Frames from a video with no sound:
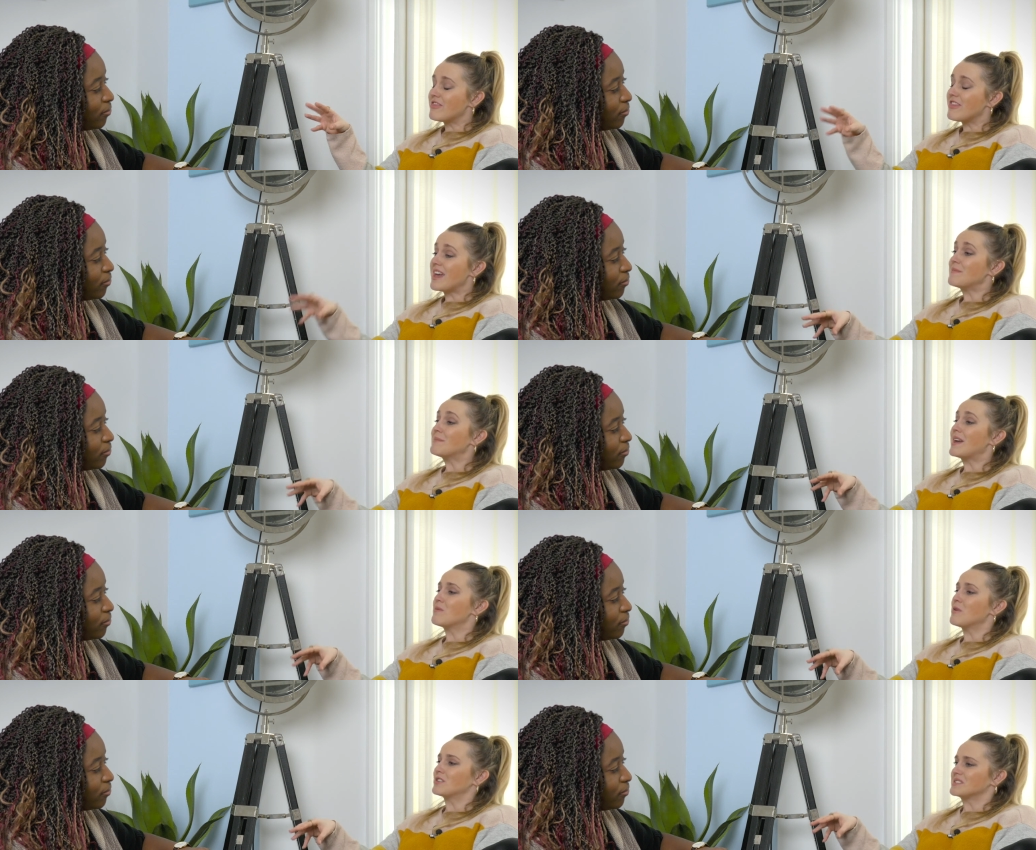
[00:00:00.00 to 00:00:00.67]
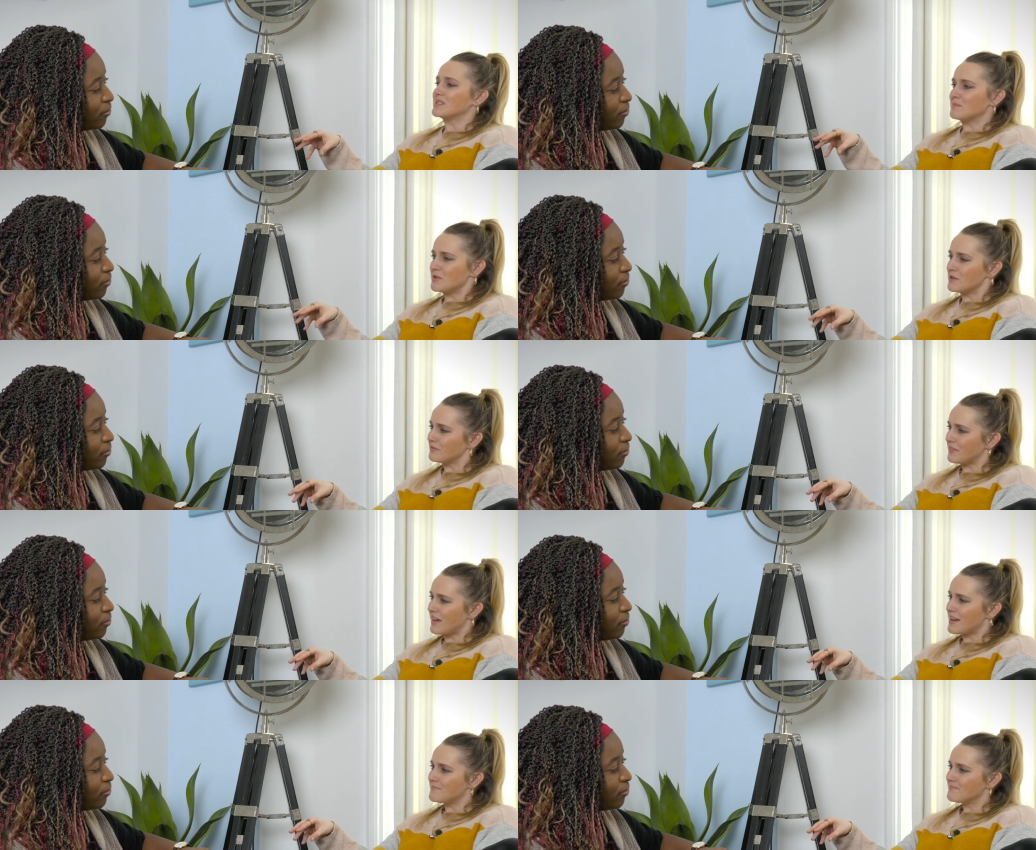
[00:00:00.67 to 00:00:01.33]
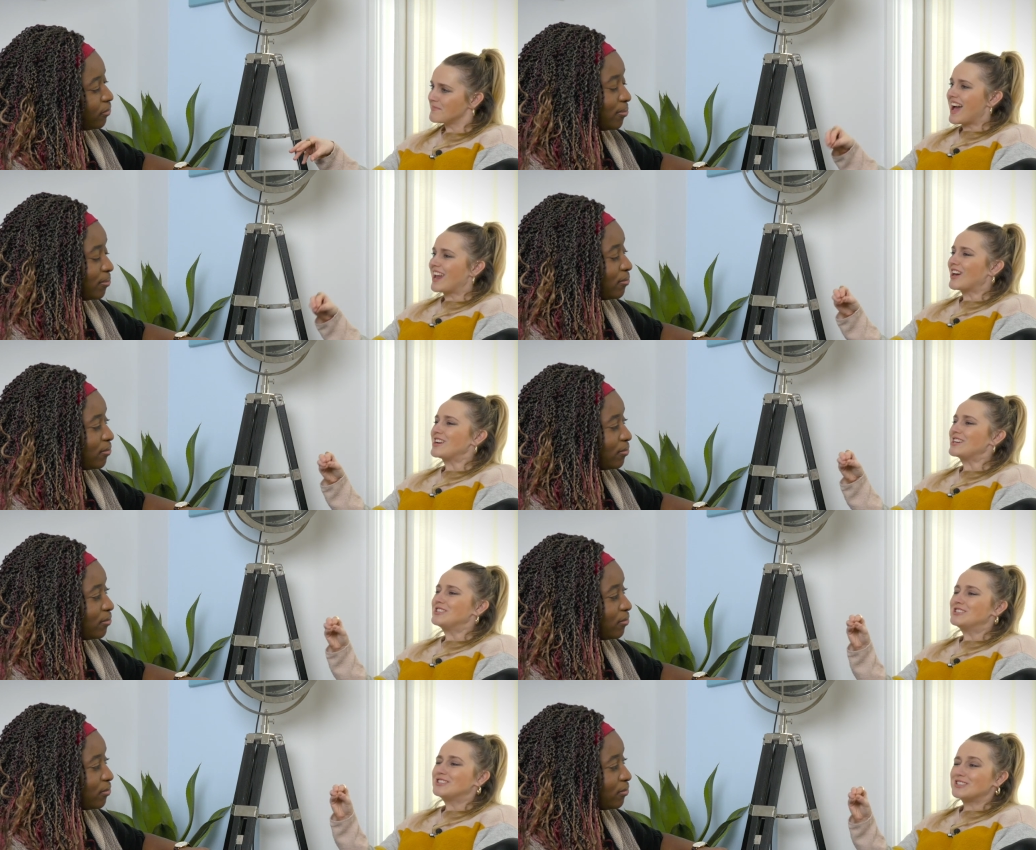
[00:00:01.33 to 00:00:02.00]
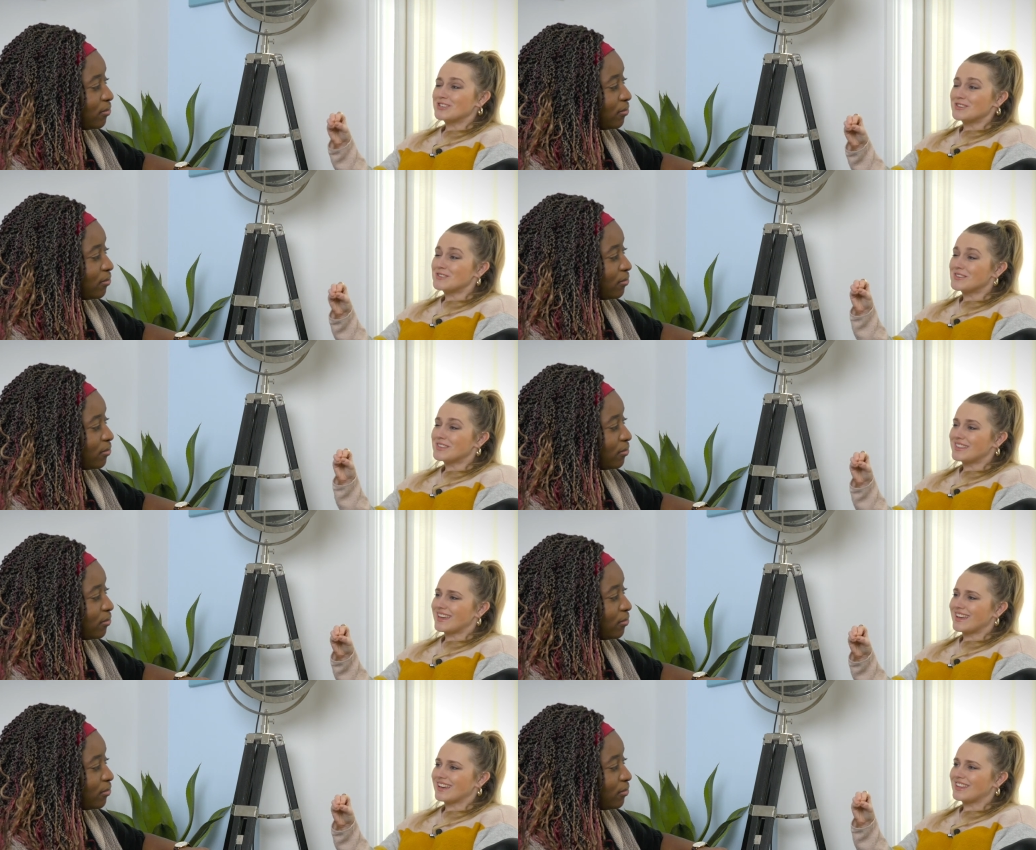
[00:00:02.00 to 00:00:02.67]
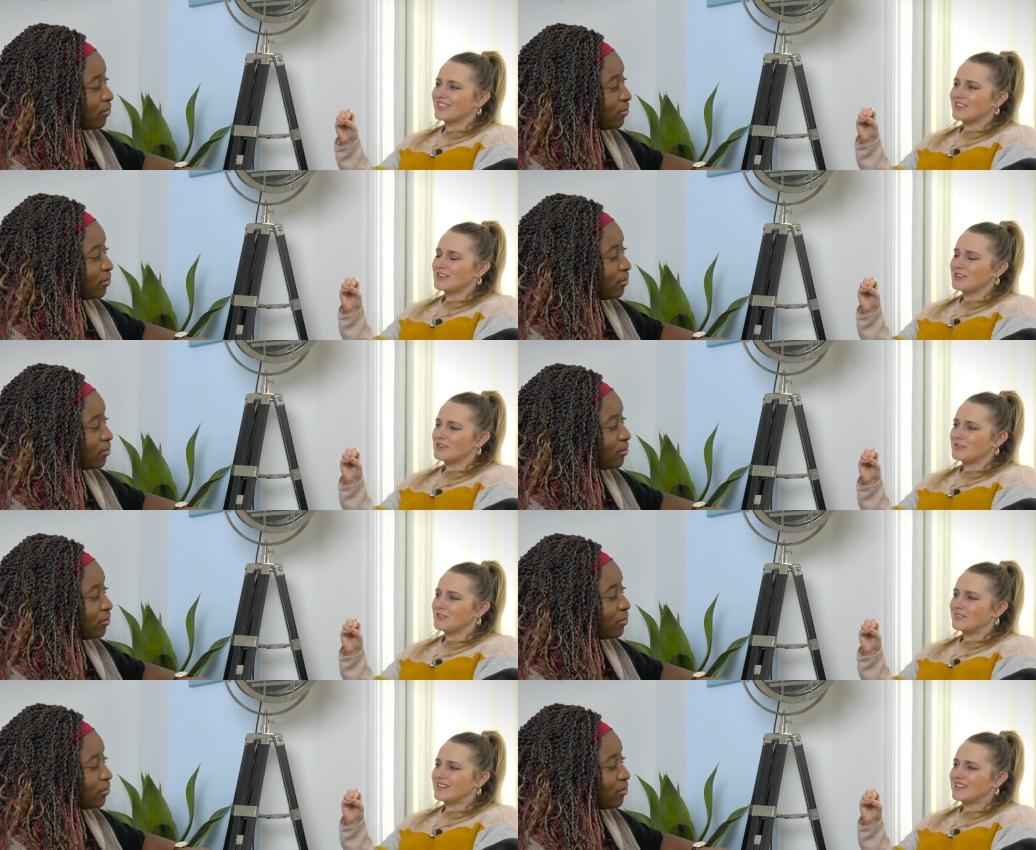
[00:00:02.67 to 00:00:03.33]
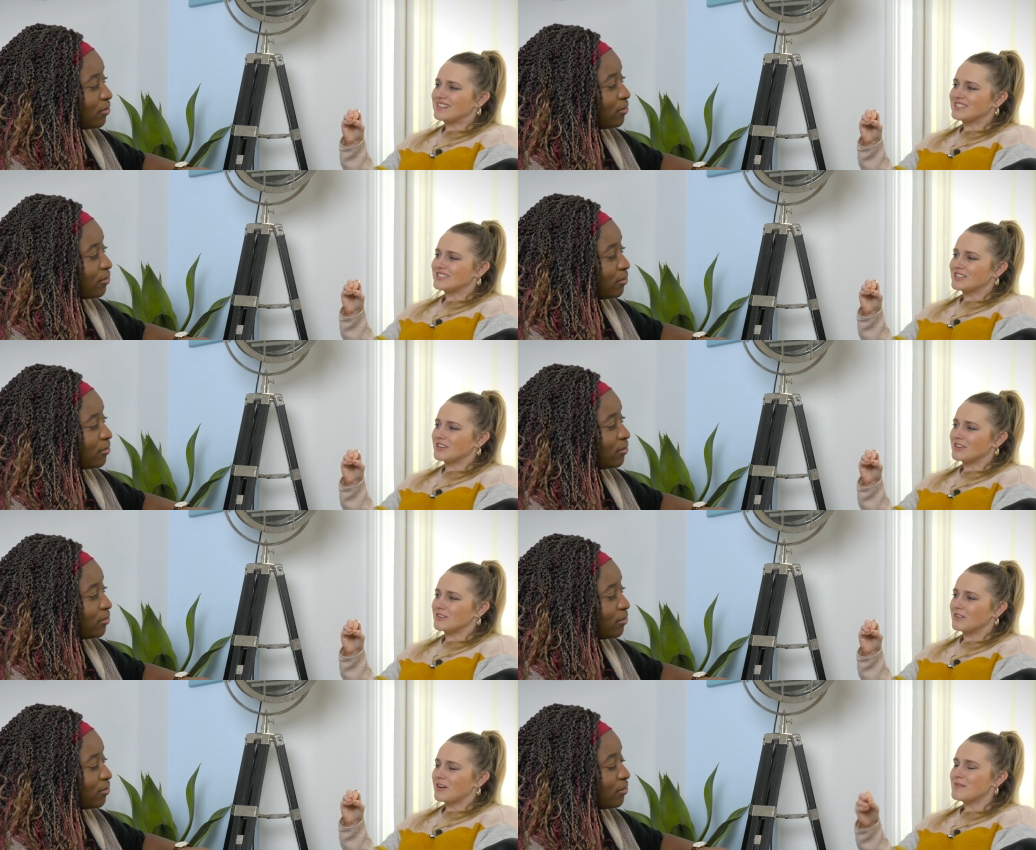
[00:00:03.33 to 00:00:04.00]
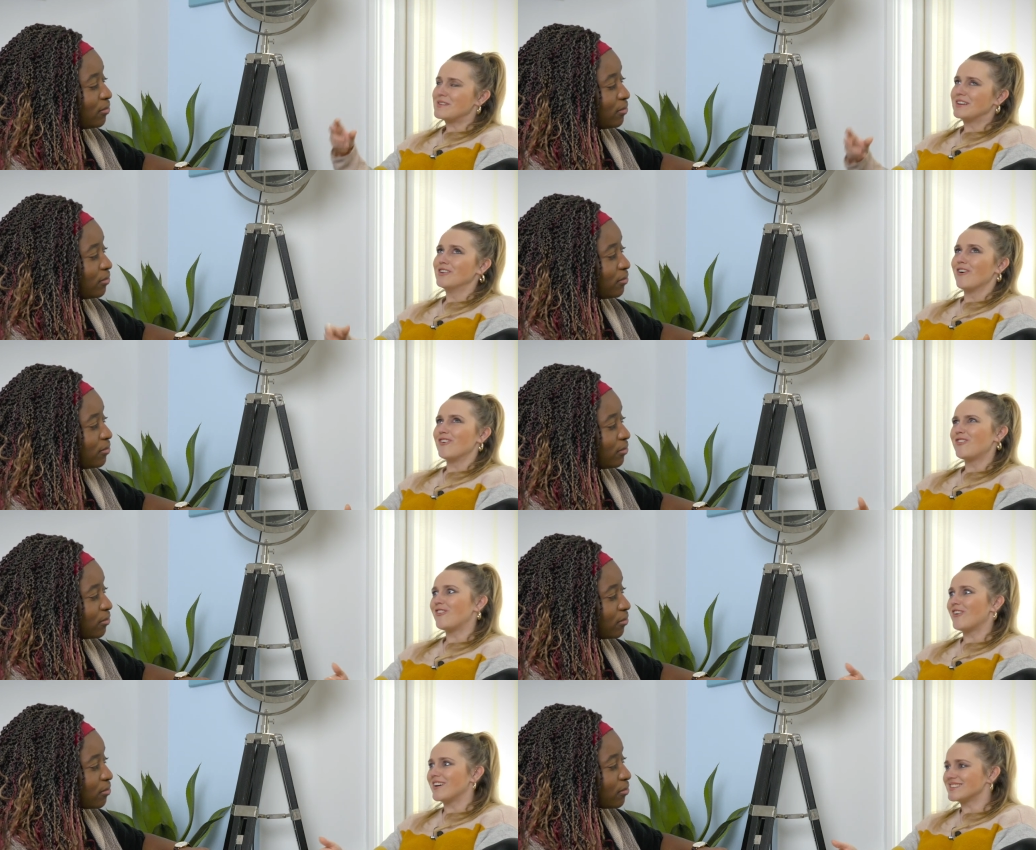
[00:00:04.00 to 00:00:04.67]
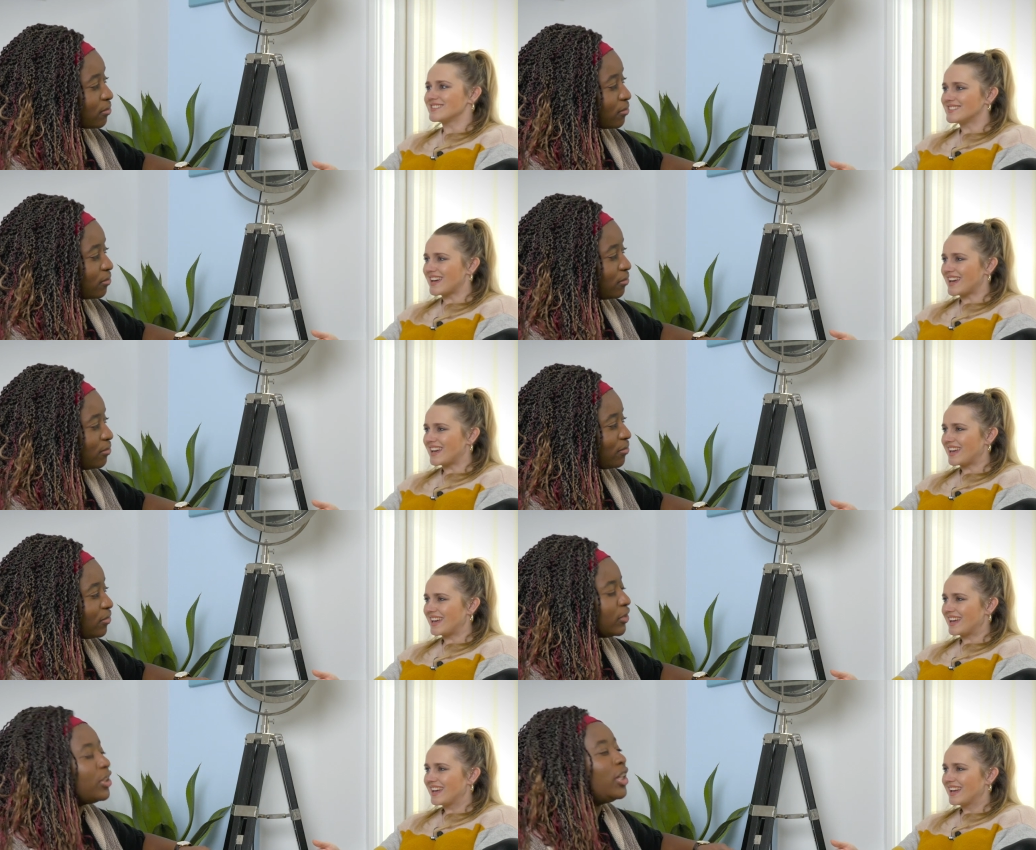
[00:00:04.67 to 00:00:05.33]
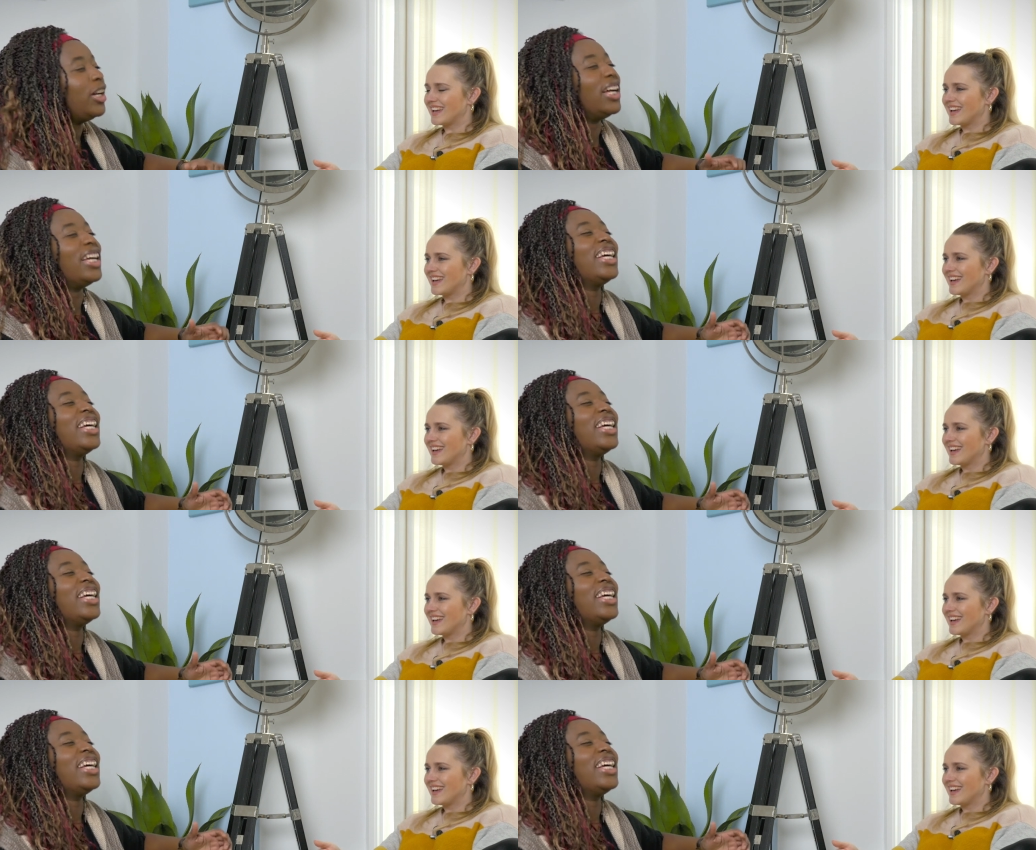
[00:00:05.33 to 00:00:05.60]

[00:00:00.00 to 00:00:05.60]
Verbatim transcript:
Speaker 1: they may want to move there and I do think that you need to, I mean, not first date. No.